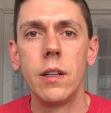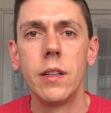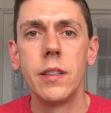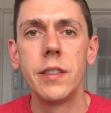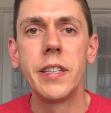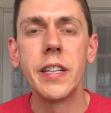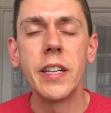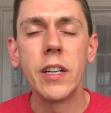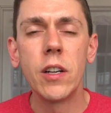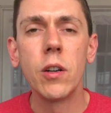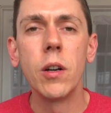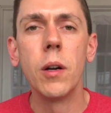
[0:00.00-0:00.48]

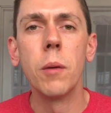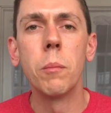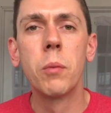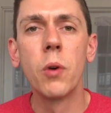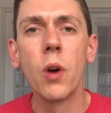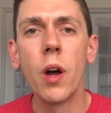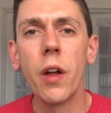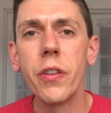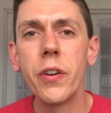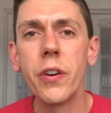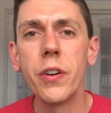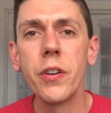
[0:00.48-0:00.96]
Dear
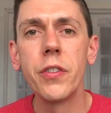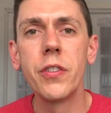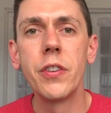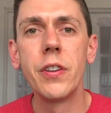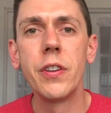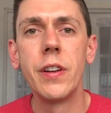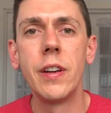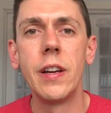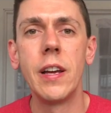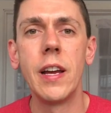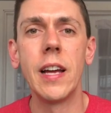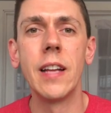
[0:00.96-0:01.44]
brothers
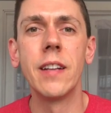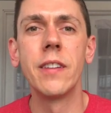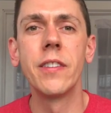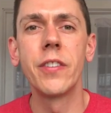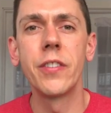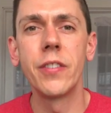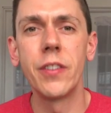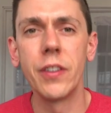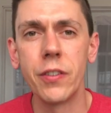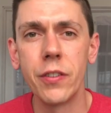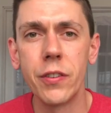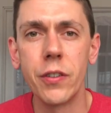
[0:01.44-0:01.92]
and
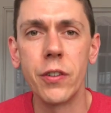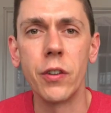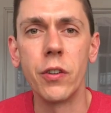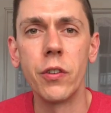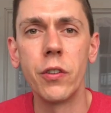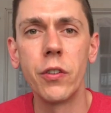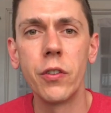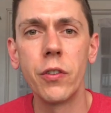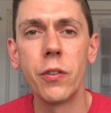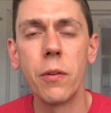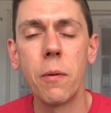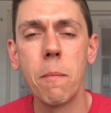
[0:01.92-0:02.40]

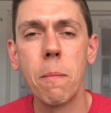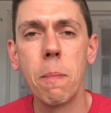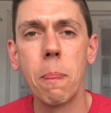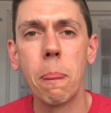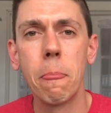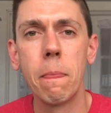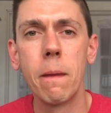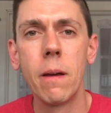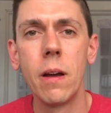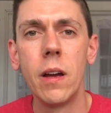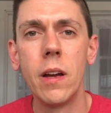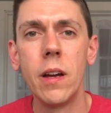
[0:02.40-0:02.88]
sisters,
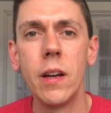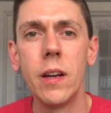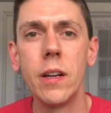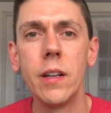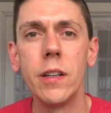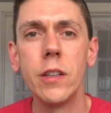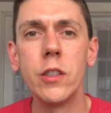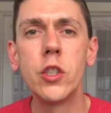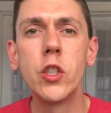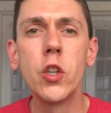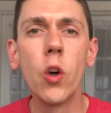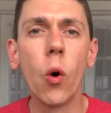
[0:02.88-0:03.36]

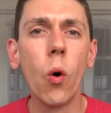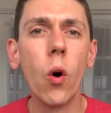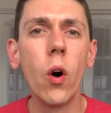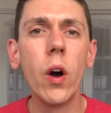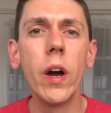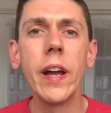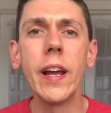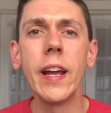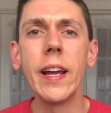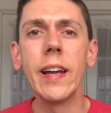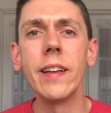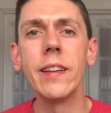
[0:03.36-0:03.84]

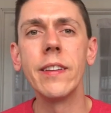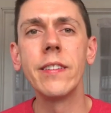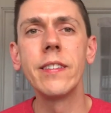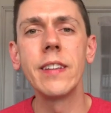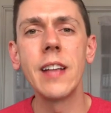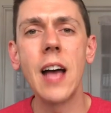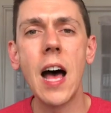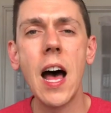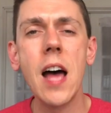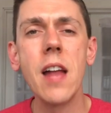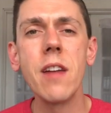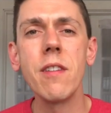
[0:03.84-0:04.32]
joy is
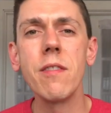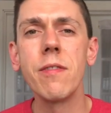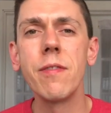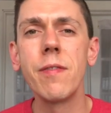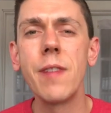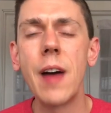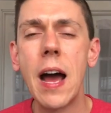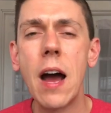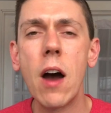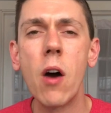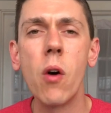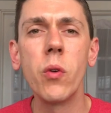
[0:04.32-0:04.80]
not
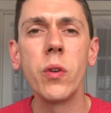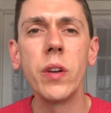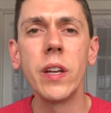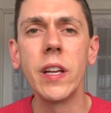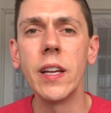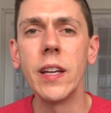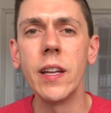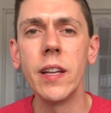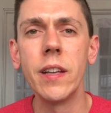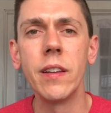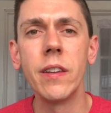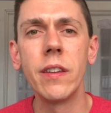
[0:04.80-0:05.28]
found
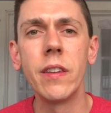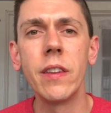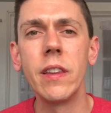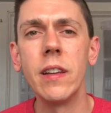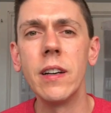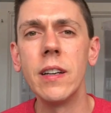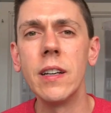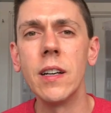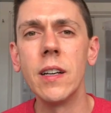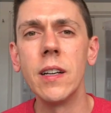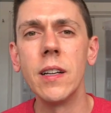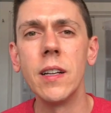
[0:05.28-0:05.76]
in
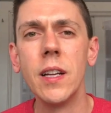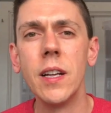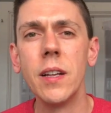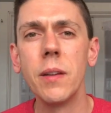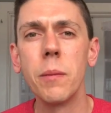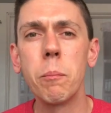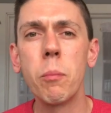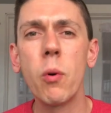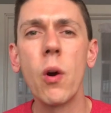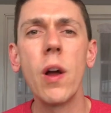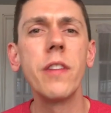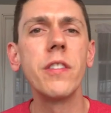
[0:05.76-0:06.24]
the
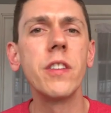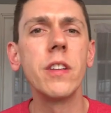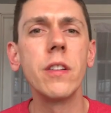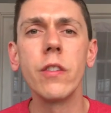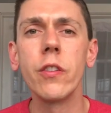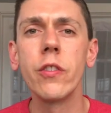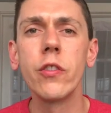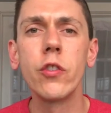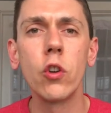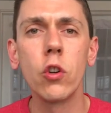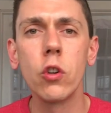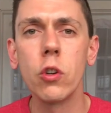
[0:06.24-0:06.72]
present
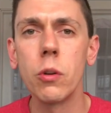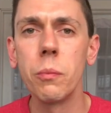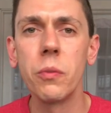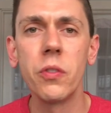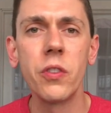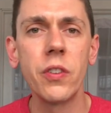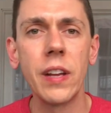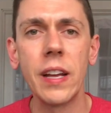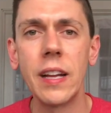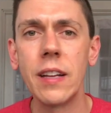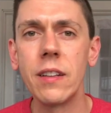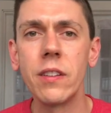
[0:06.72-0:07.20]

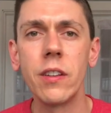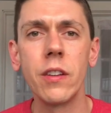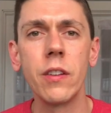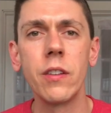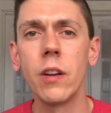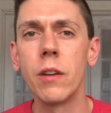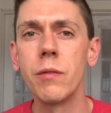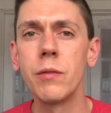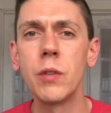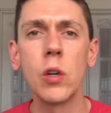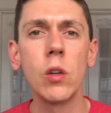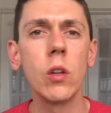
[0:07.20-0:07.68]
circumstances
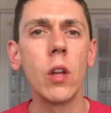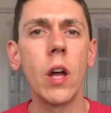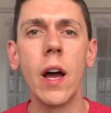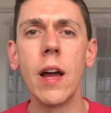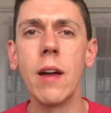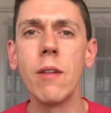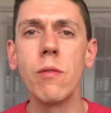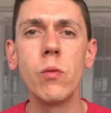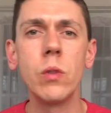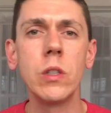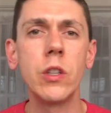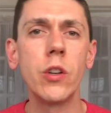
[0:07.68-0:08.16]
of your
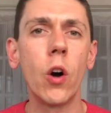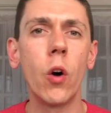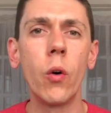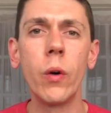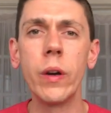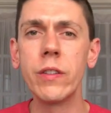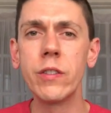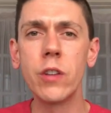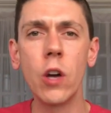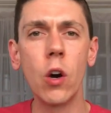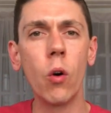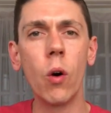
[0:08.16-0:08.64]
life, which
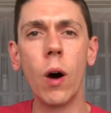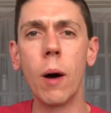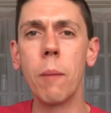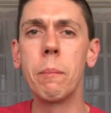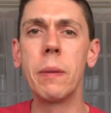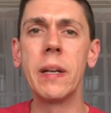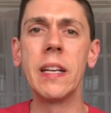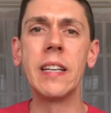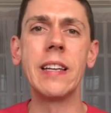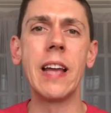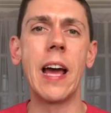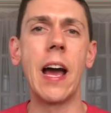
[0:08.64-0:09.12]
always go up
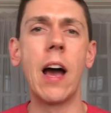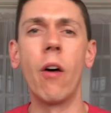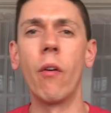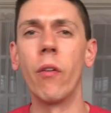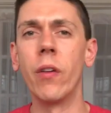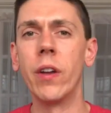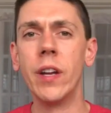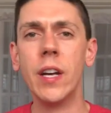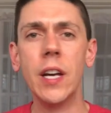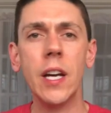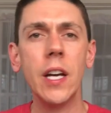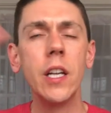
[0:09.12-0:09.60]
and down.
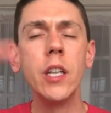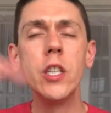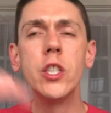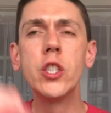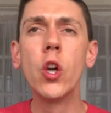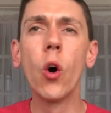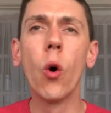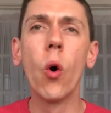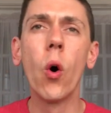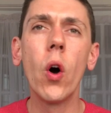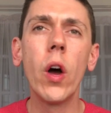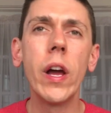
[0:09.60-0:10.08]

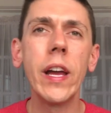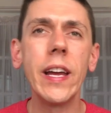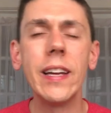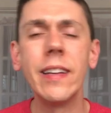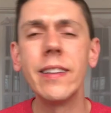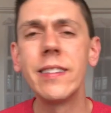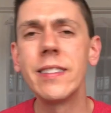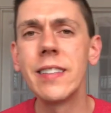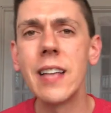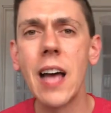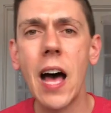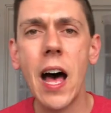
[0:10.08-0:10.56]
Joy
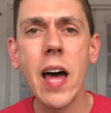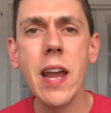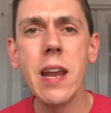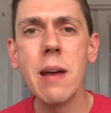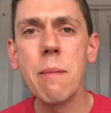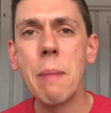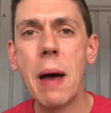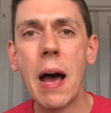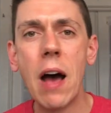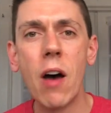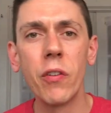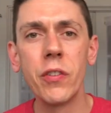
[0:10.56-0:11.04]
is not
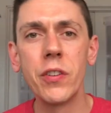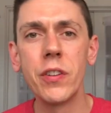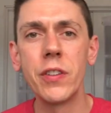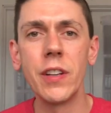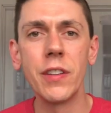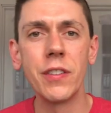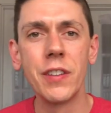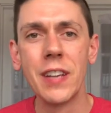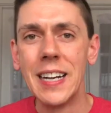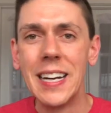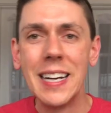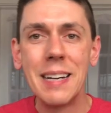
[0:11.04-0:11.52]
about
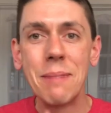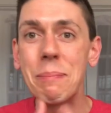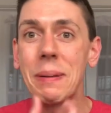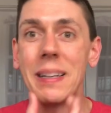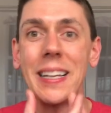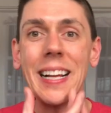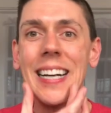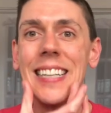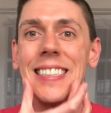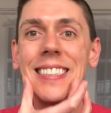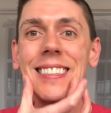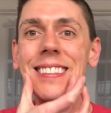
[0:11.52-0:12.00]
just
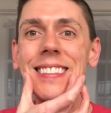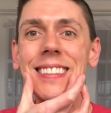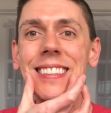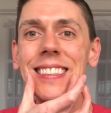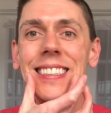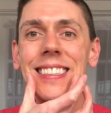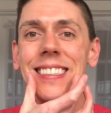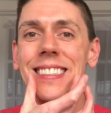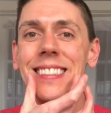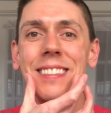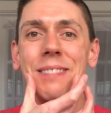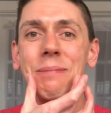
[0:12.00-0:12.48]

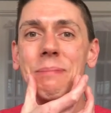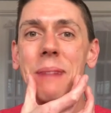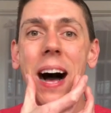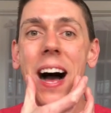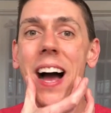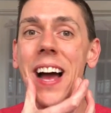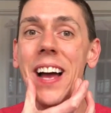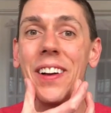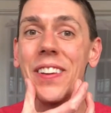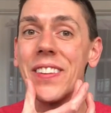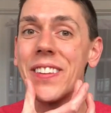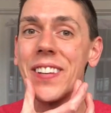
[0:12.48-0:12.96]
plastering a
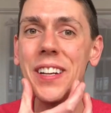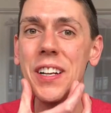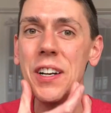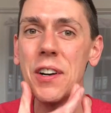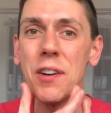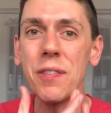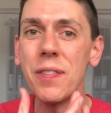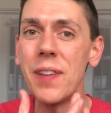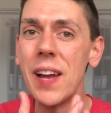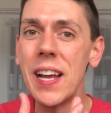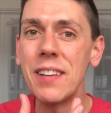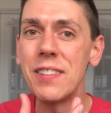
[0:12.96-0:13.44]
smile to your
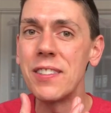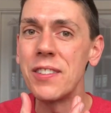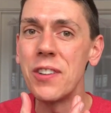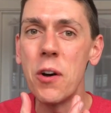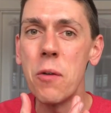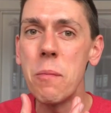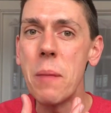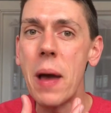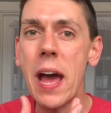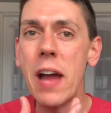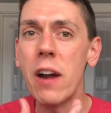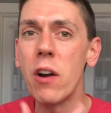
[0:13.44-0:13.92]
face
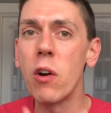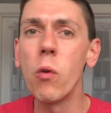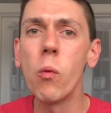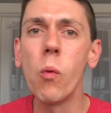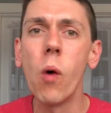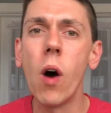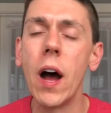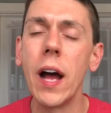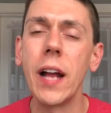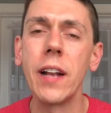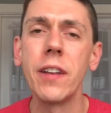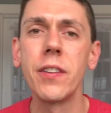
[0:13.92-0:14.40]
no matter
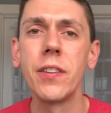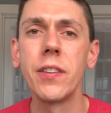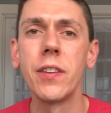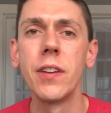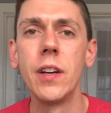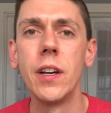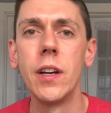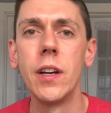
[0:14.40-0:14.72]
what.